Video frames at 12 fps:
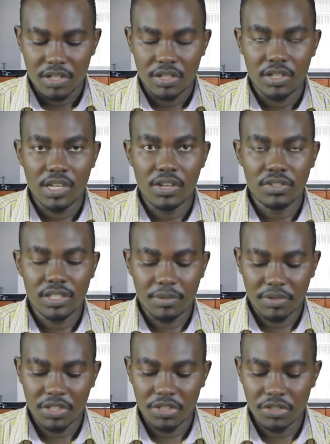Now
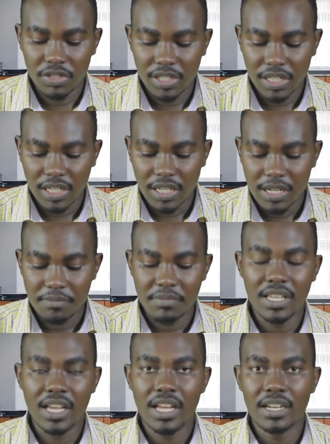substituting
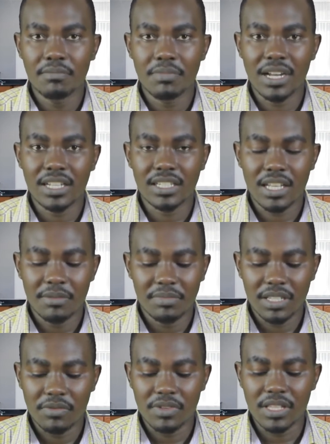BN plus
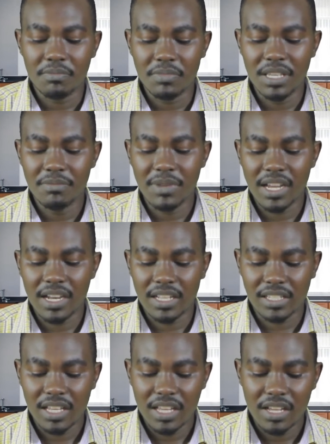MC with B
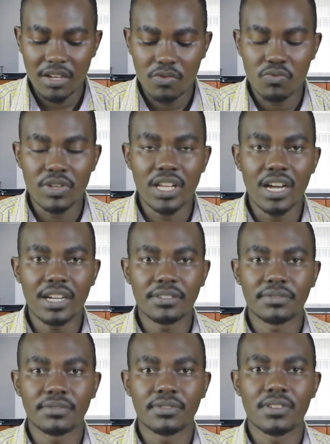minus A, we have
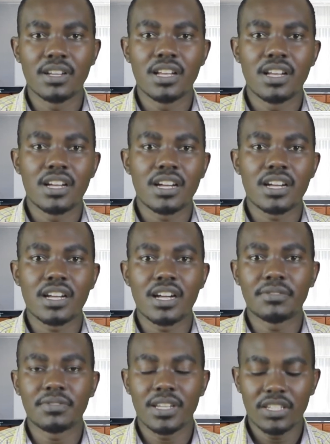a
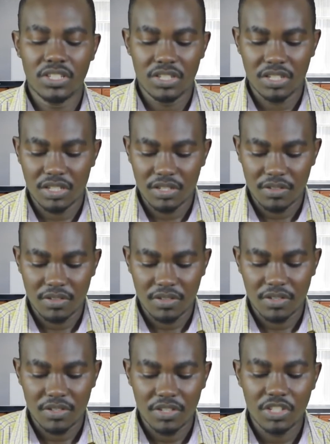half H
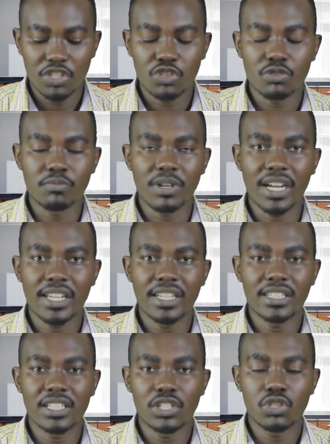into
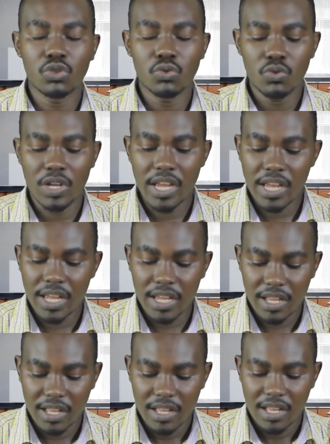brackets
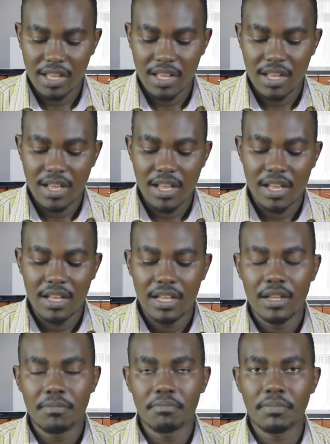2A
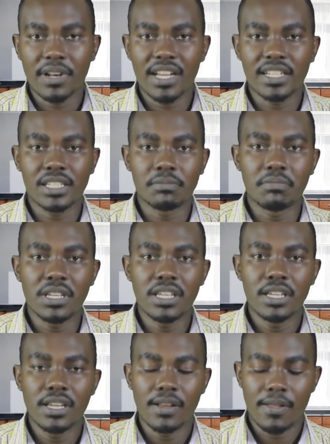plus
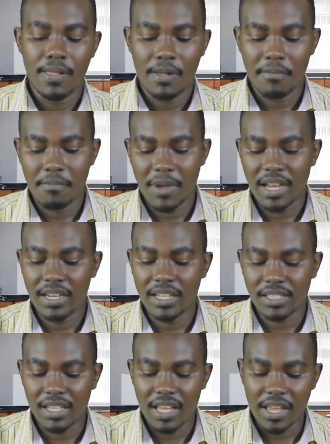B
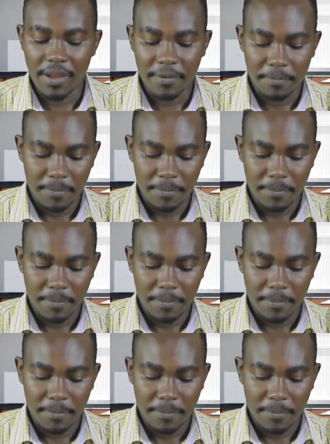minus A.